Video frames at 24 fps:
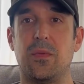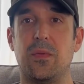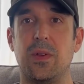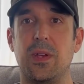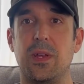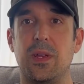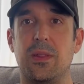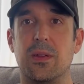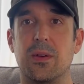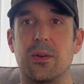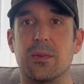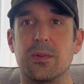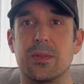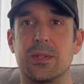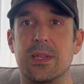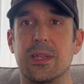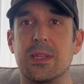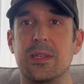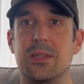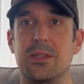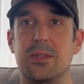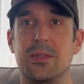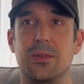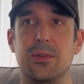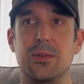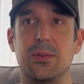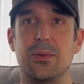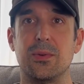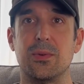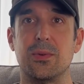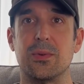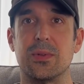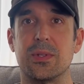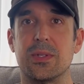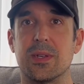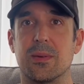you feed those
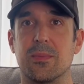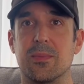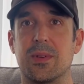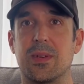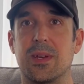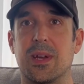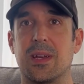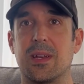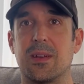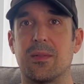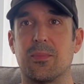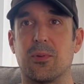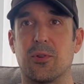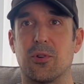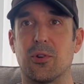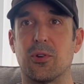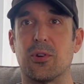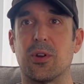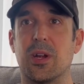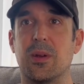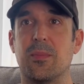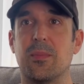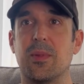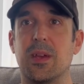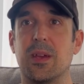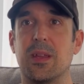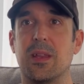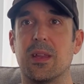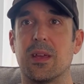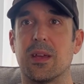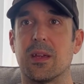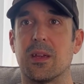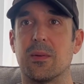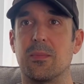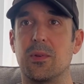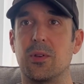into some kind of program then,
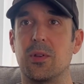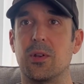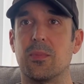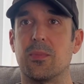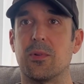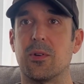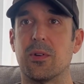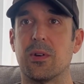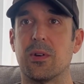like computer